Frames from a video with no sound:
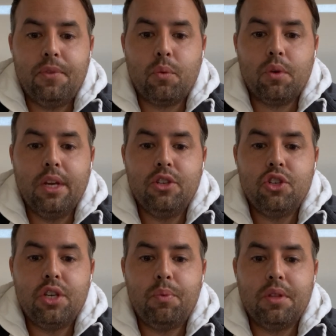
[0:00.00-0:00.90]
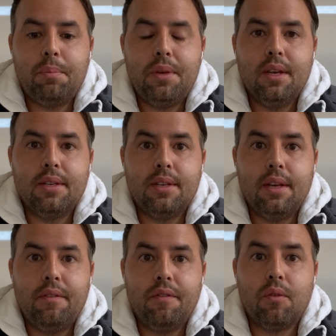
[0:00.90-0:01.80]
The relationship with the
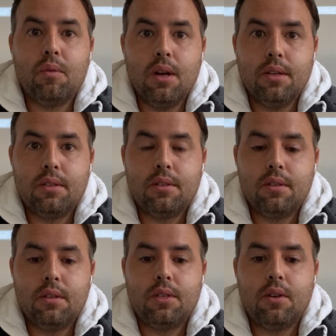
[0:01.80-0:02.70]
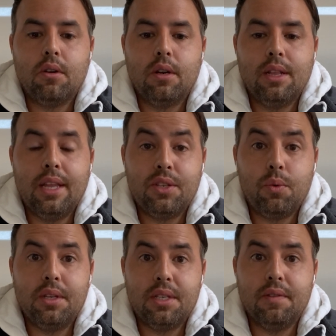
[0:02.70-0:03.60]
PSA for us started in late
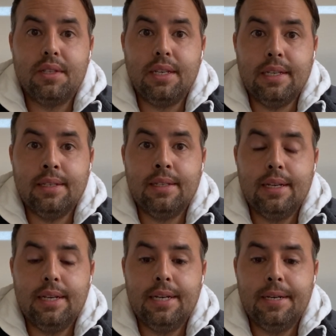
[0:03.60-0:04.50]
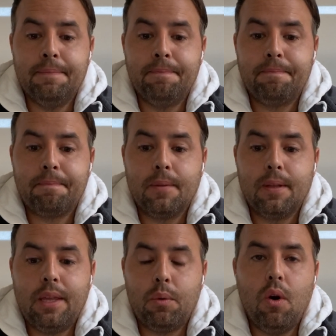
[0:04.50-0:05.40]
2017. Um,
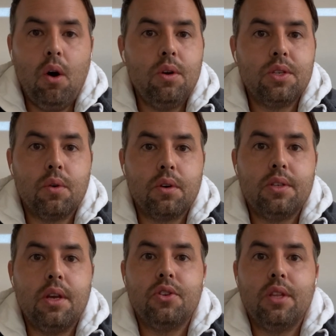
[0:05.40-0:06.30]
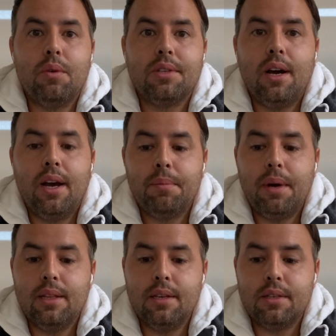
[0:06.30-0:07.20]
they were always an organization that was high on
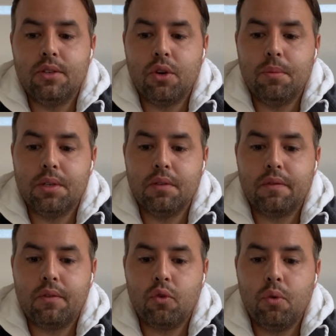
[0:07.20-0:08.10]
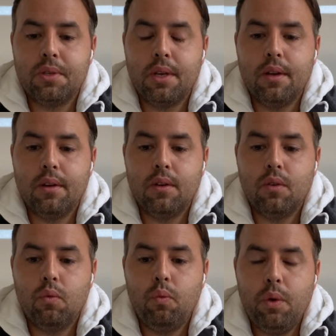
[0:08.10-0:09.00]
my list in terms of groups that
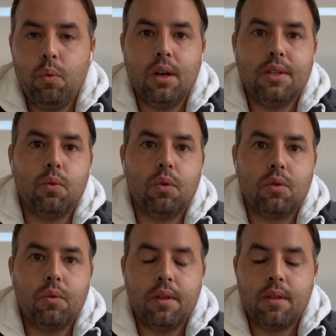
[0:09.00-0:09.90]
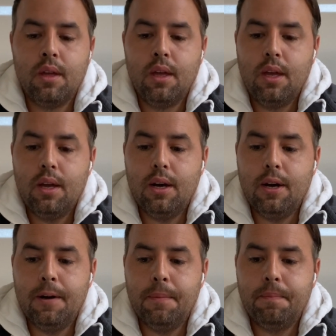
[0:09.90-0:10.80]
we wanted to work with.
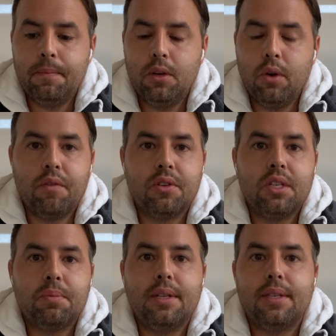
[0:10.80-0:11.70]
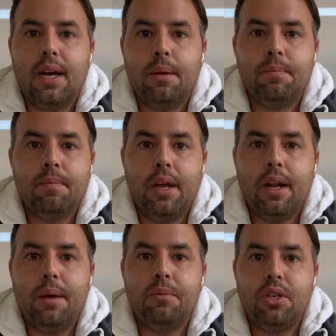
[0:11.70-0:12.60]
Um, you know, ever since my time at
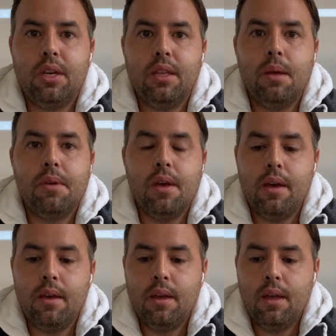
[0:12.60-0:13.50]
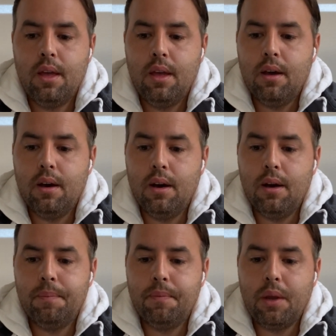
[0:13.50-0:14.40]
IMG and the NBA,
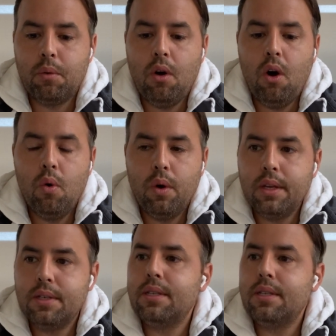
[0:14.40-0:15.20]
um, they were always